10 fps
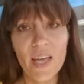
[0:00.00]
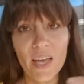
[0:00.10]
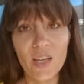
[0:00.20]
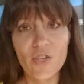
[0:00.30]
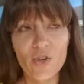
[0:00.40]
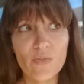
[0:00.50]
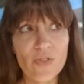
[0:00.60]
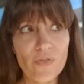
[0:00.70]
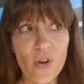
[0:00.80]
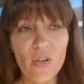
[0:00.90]
in
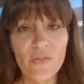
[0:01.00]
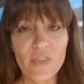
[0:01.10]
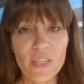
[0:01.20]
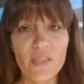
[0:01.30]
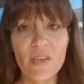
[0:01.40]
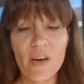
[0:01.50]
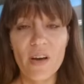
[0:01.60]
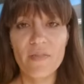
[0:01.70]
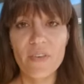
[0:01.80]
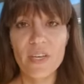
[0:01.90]
terms of all of these
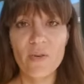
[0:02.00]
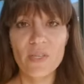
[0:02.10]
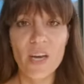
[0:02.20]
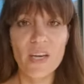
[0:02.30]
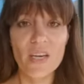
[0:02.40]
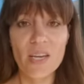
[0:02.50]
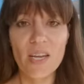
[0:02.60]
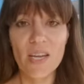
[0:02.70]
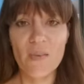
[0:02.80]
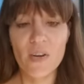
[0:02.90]
uh, videos kind of
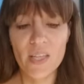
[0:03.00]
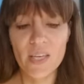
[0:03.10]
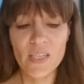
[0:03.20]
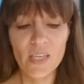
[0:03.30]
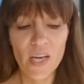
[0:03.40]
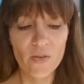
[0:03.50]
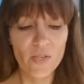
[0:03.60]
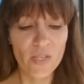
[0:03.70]
knitting everything together.